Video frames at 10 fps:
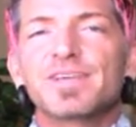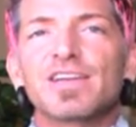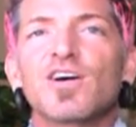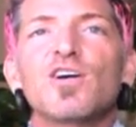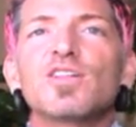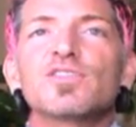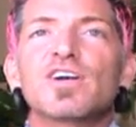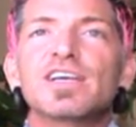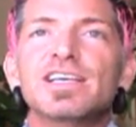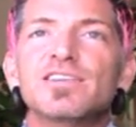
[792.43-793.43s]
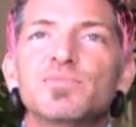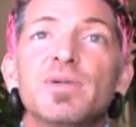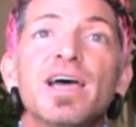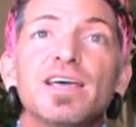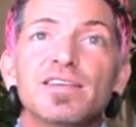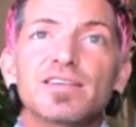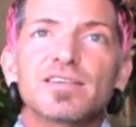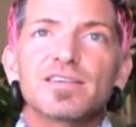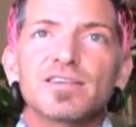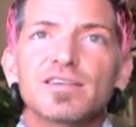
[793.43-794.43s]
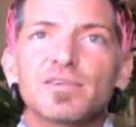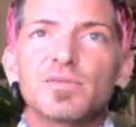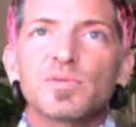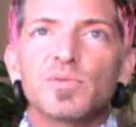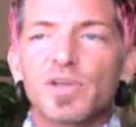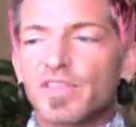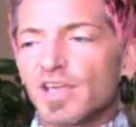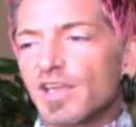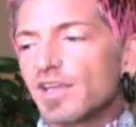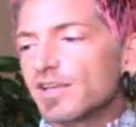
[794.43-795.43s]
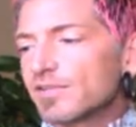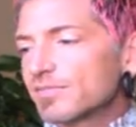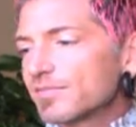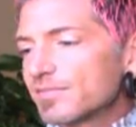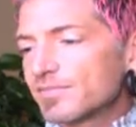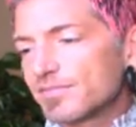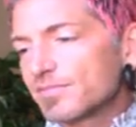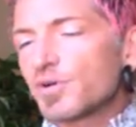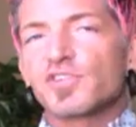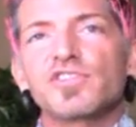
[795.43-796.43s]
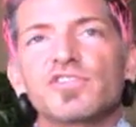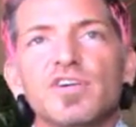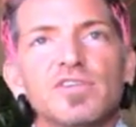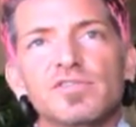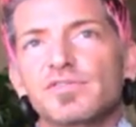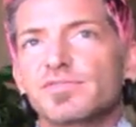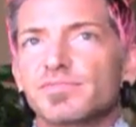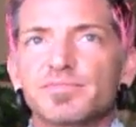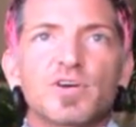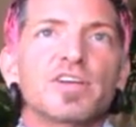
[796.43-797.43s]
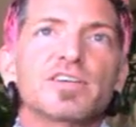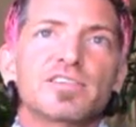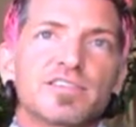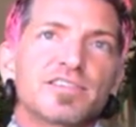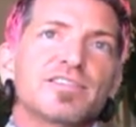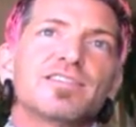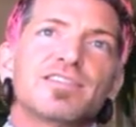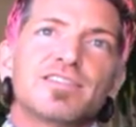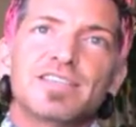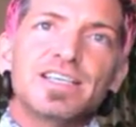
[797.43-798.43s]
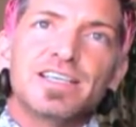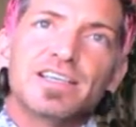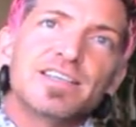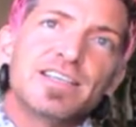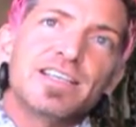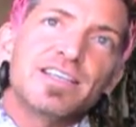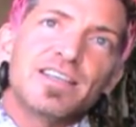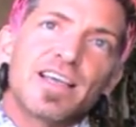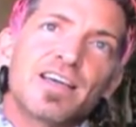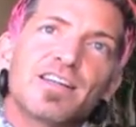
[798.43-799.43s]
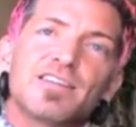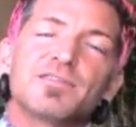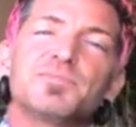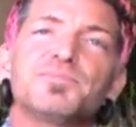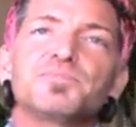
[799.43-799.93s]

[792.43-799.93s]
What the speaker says: get all of our needs met with a purchase of products C and D and L.